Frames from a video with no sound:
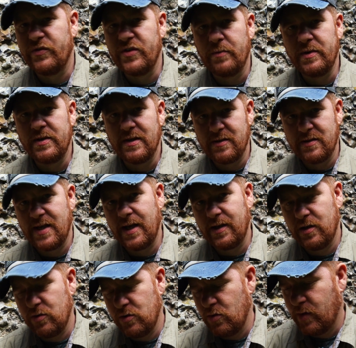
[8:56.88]
If somebody does
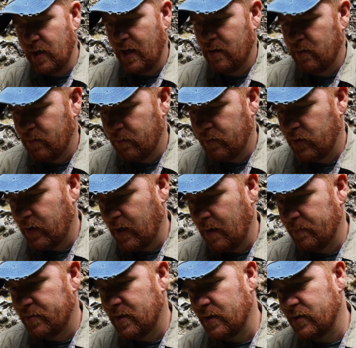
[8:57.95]
attack you, you can
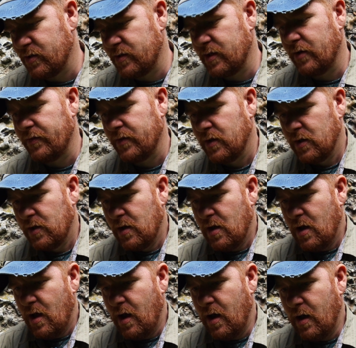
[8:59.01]
protect yourself.
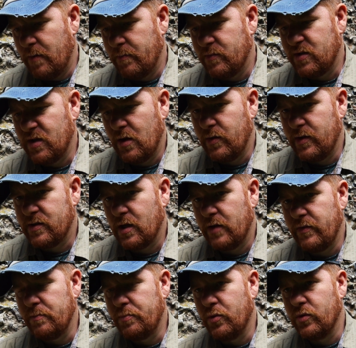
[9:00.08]
So it's
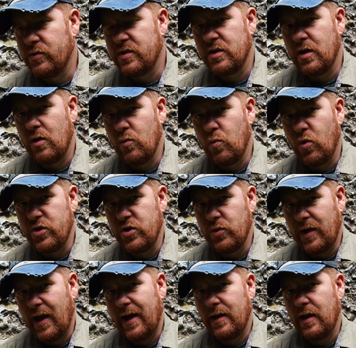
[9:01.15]
kind of important to know what you
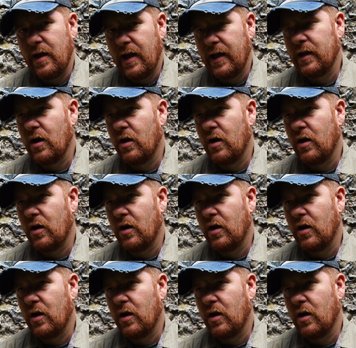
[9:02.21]
can and